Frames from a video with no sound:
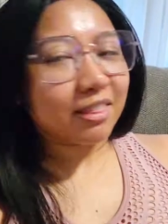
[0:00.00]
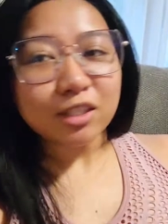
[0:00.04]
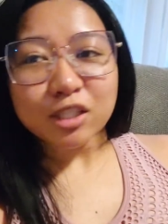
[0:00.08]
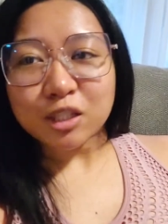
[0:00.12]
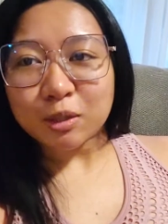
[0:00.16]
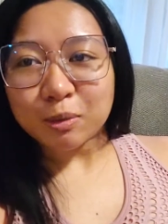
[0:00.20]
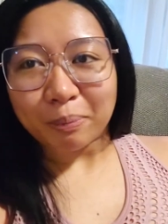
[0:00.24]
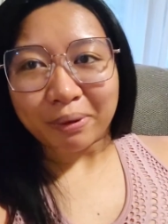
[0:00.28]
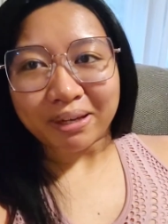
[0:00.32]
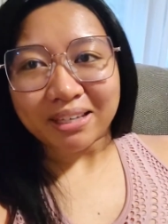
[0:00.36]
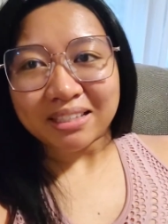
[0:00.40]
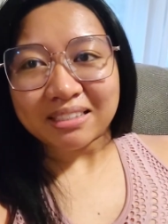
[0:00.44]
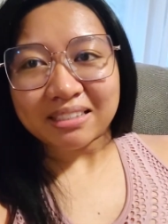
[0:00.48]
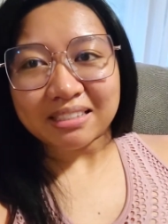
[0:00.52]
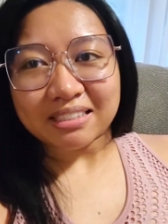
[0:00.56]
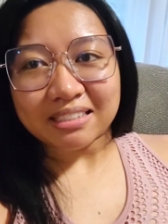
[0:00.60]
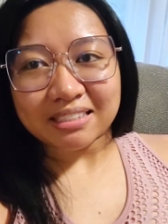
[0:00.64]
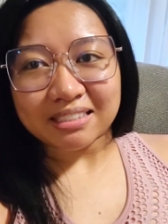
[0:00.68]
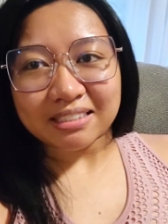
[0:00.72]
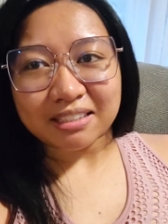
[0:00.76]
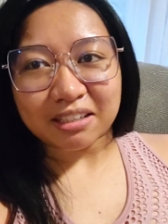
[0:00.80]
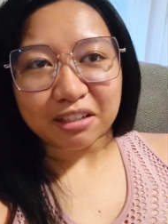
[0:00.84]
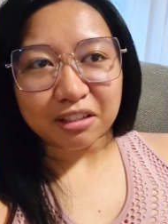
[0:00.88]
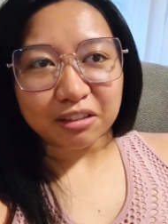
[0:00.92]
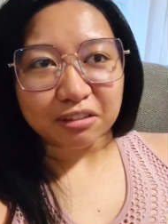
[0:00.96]
The spicy
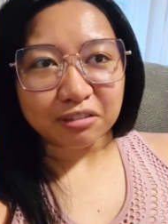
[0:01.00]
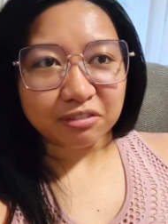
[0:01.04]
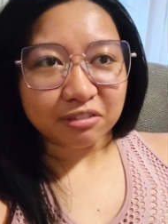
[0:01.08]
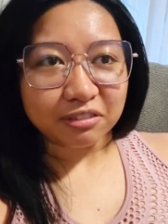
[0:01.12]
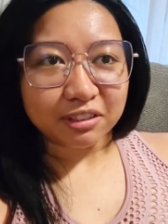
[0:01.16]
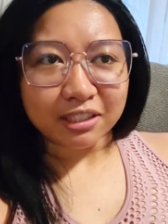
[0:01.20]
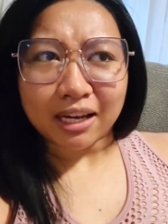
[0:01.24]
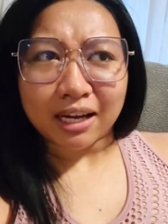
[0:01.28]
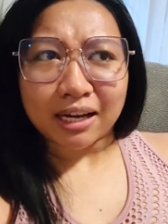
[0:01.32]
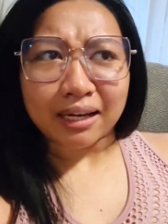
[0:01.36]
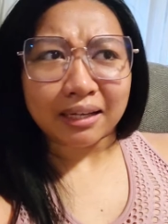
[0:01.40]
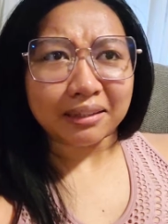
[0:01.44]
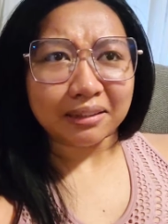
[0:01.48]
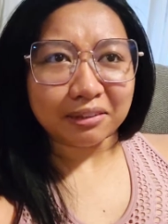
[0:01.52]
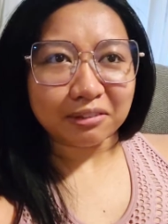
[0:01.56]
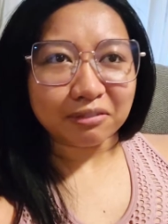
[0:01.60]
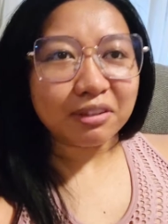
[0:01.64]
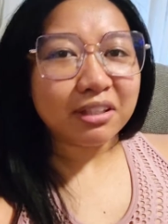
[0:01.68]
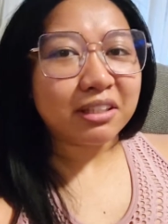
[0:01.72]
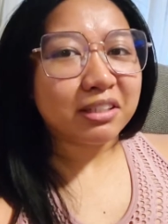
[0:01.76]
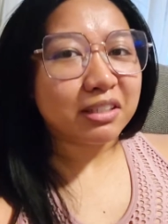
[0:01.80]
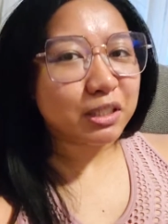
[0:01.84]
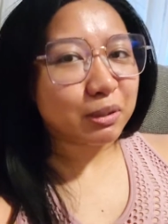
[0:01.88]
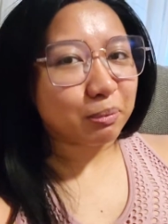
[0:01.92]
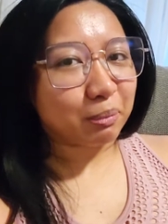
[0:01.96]
stuff. Yeah, they're
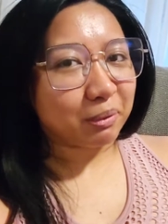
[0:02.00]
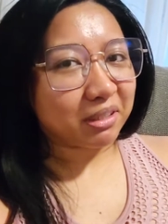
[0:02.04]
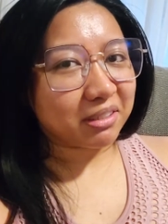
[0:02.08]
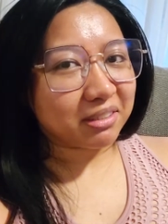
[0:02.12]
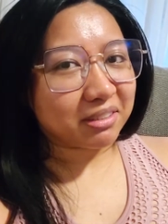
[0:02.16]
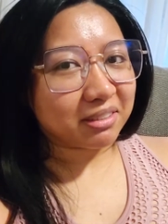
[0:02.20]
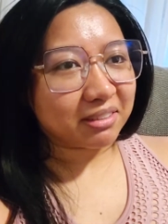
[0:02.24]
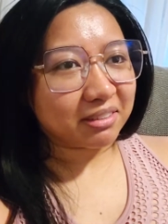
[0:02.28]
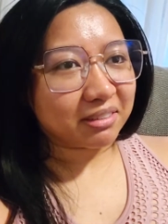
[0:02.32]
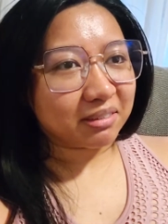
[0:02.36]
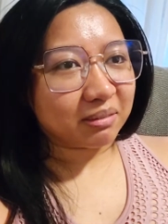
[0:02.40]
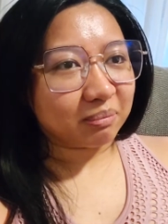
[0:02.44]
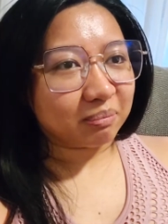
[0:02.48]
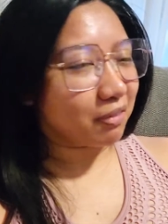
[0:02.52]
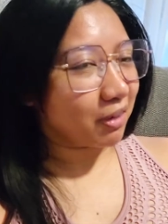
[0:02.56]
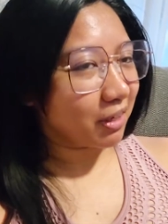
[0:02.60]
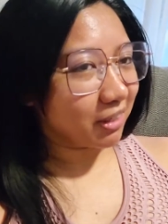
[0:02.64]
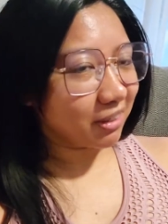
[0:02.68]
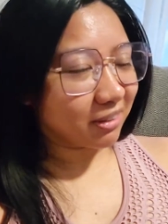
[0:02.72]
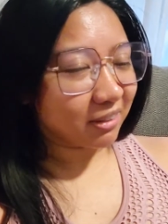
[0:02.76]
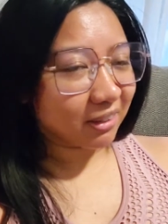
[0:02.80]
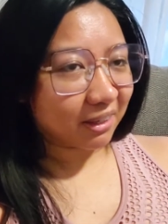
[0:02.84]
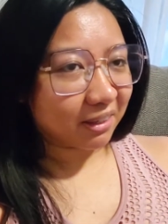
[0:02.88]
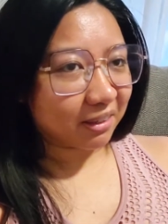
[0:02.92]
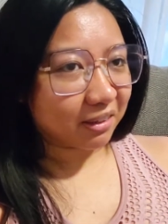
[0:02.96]
very spicy.
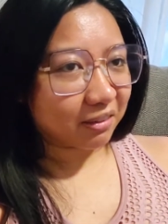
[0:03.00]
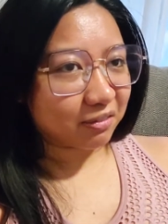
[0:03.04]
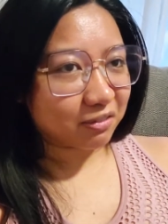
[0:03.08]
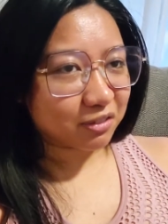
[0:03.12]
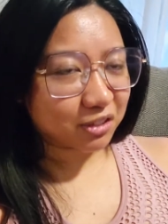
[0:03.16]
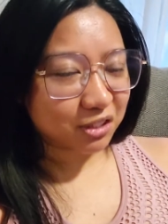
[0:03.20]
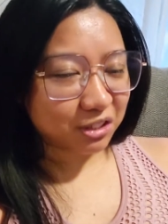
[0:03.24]
Very creative